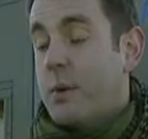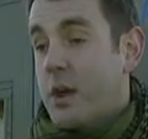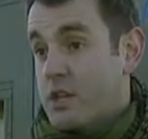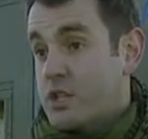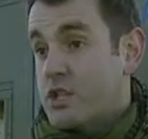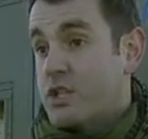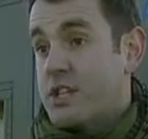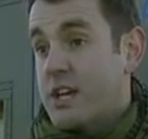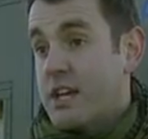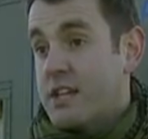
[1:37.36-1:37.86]

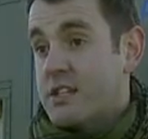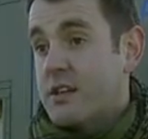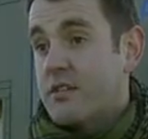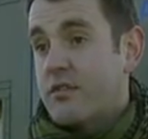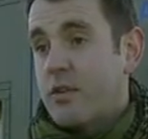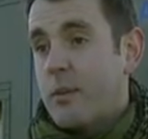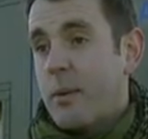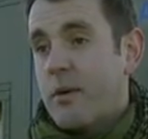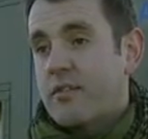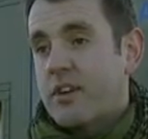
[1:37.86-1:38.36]
patient data
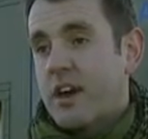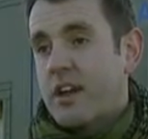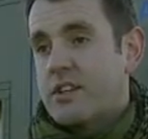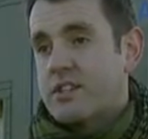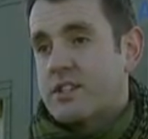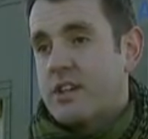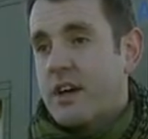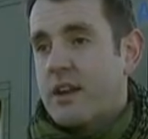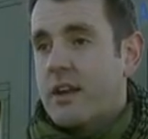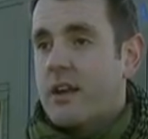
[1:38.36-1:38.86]
from
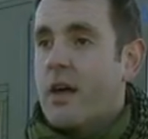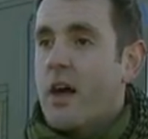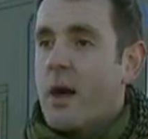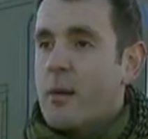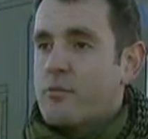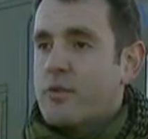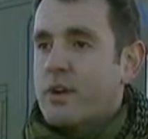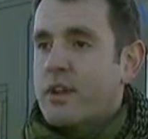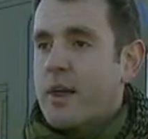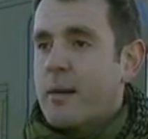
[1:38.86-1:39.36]
Afghanistan,
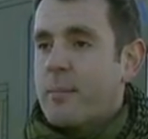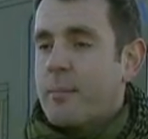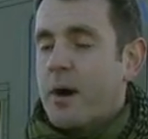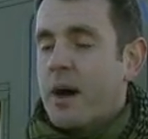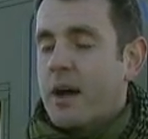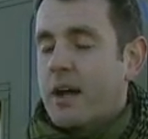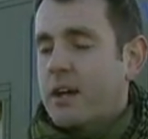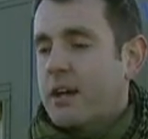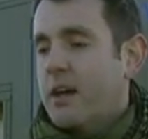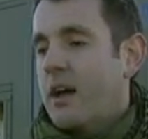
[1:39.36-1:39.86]
bring that
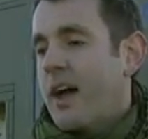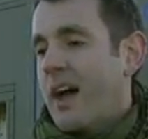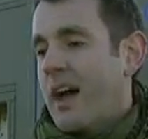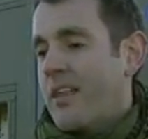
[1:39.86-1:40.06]
back,